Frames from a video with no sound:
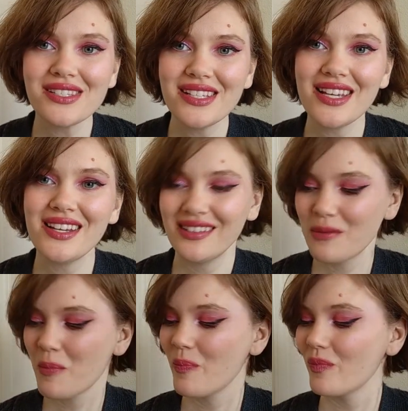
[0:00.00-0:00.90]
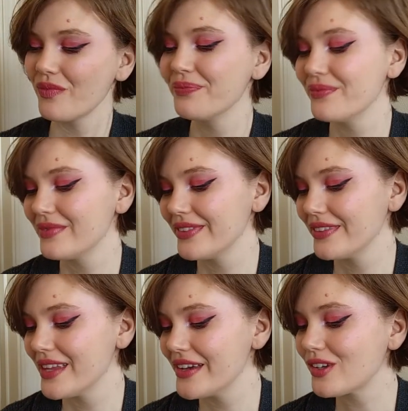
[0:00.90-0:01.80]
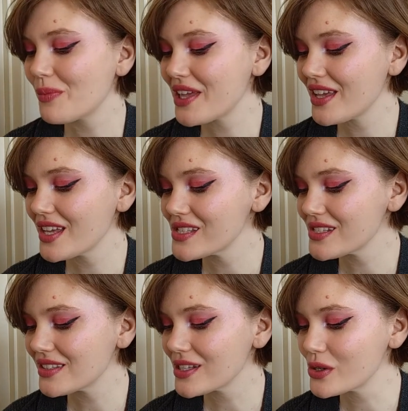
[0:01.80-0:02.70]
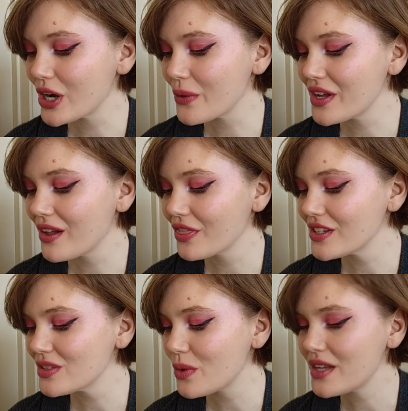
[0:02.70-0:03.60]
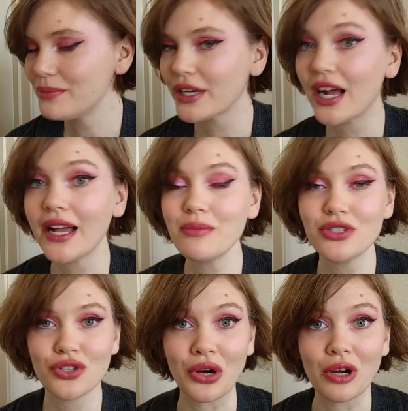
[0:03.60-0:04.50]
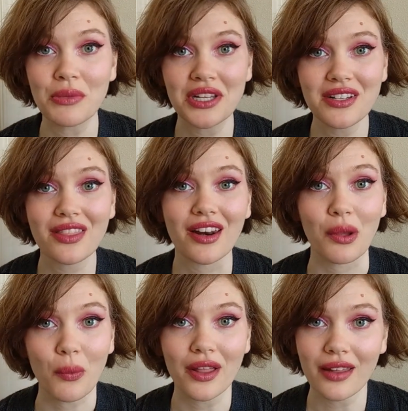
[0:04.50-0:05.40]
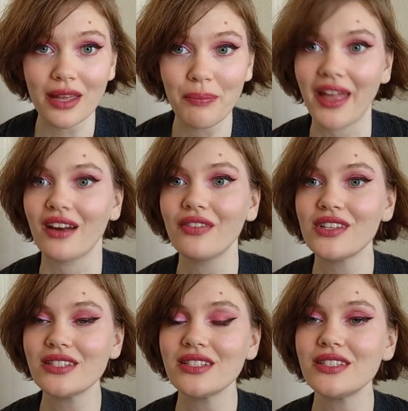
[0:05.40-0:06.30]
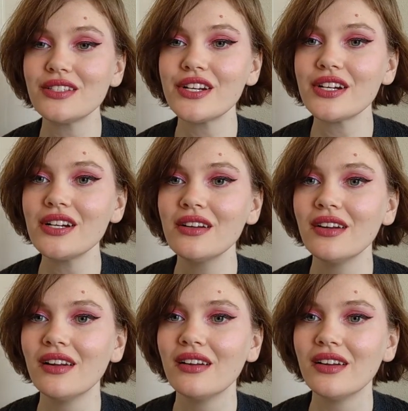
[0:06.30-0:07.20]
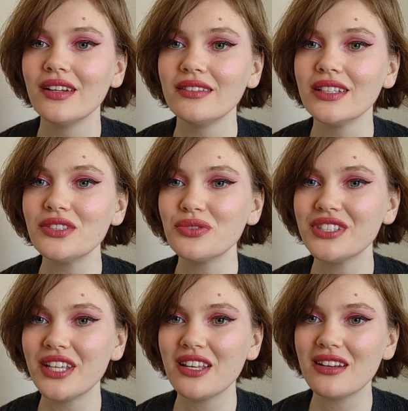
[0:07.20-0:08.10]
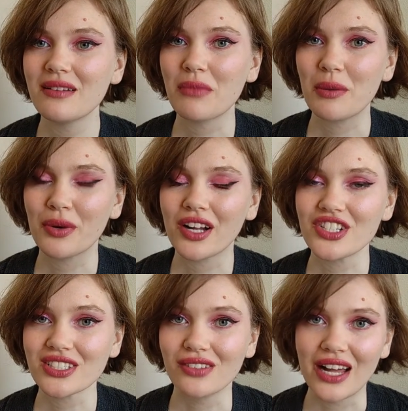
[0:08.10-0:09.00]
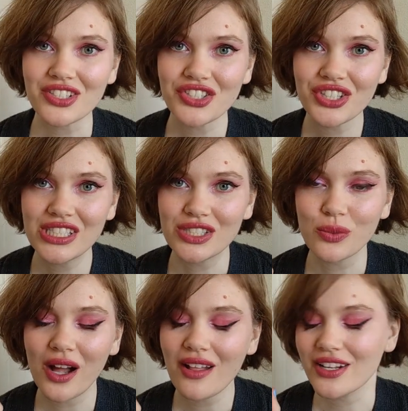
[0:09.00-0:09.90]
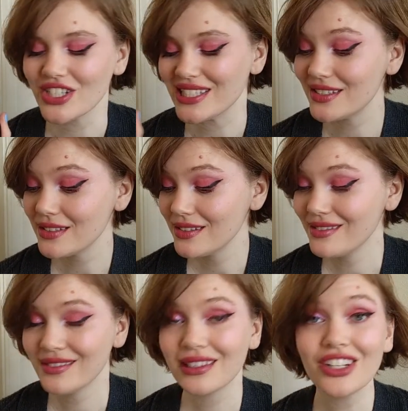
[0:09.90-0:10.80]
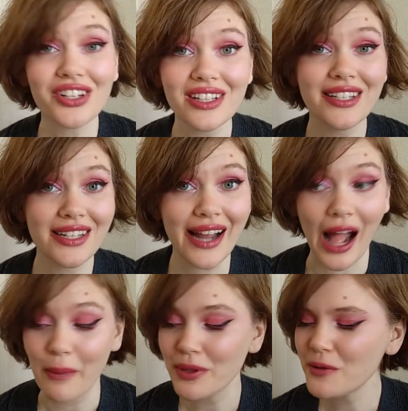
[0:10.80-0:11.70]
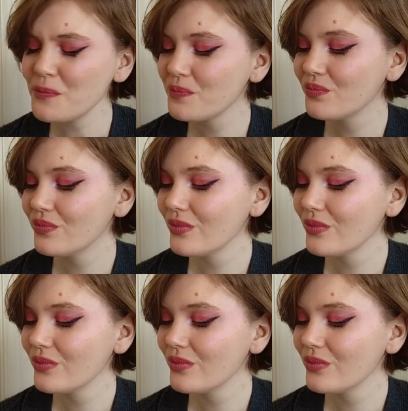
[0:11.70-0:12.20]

we'll see. It'll be slow going on this one, but I am determined that I will hit pan on this this year. This was in my project last year as well and it just clearly didn't happen.